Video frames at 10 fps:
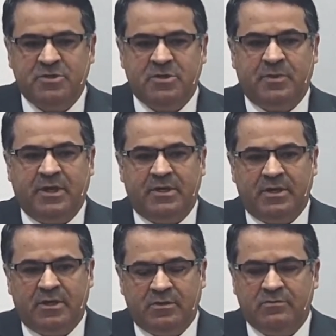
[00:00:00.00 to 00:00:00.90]
is to pray
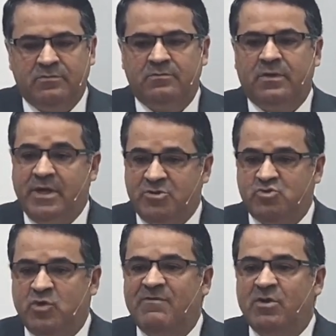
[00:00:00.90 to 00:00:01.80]
to the Lord, ask
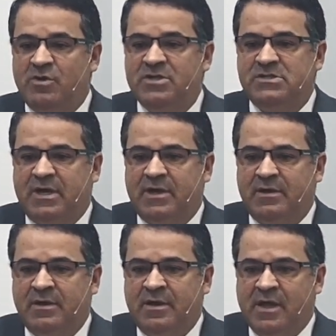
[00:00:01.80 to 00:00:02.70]
for forgiveness.
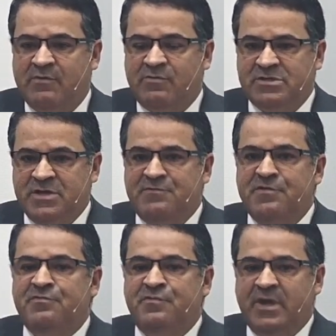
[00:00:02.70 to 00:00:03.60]
And that's what it is to
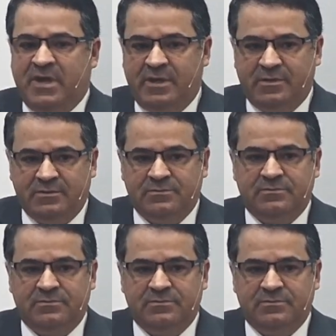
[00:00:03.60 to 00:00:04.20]
give worth.